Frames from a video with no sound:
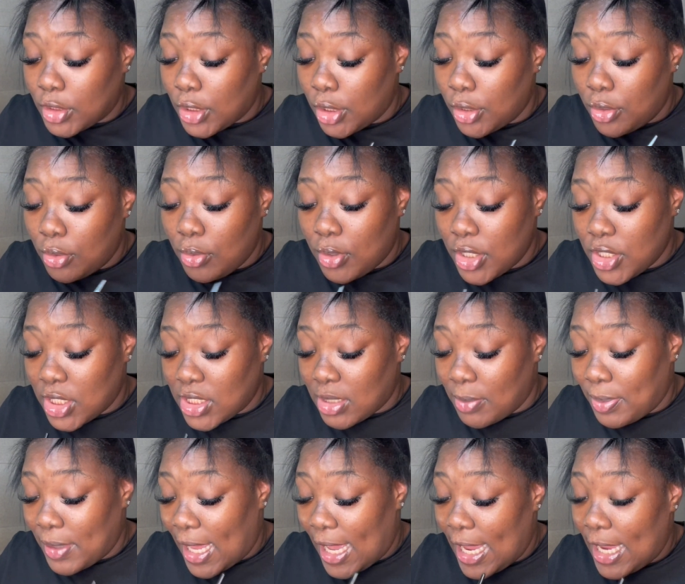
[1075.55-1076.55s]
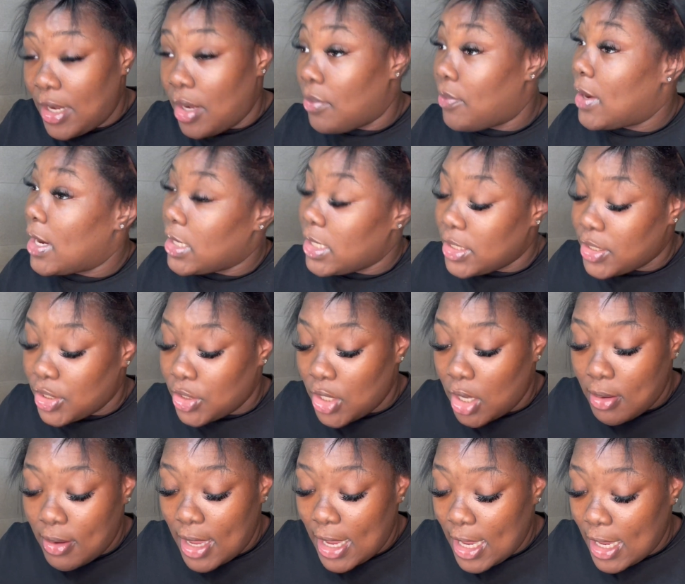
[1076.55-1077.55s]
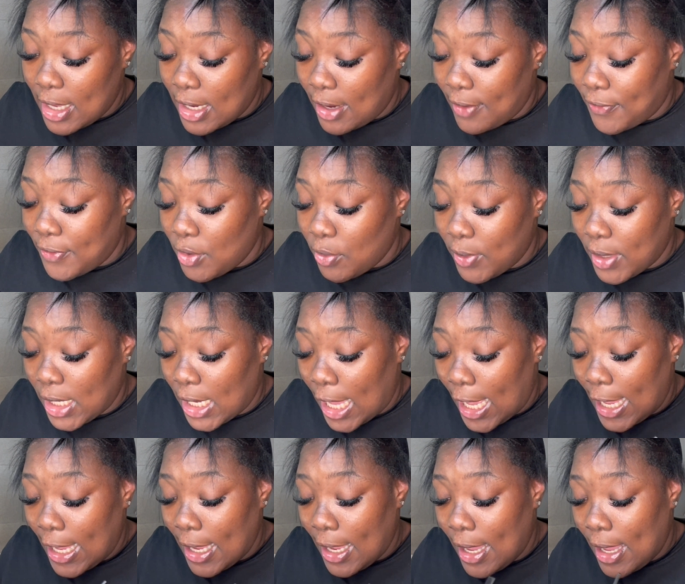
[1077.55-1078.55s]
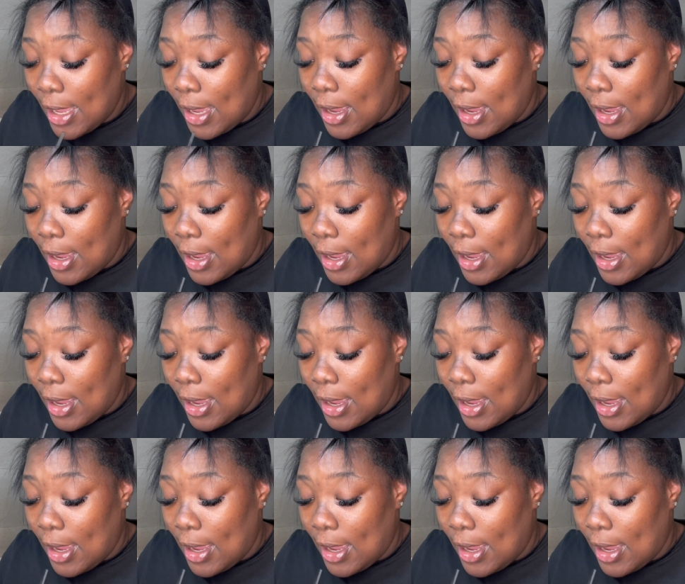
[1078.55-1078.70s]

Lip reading: You can just apply it directly to your head if you would like.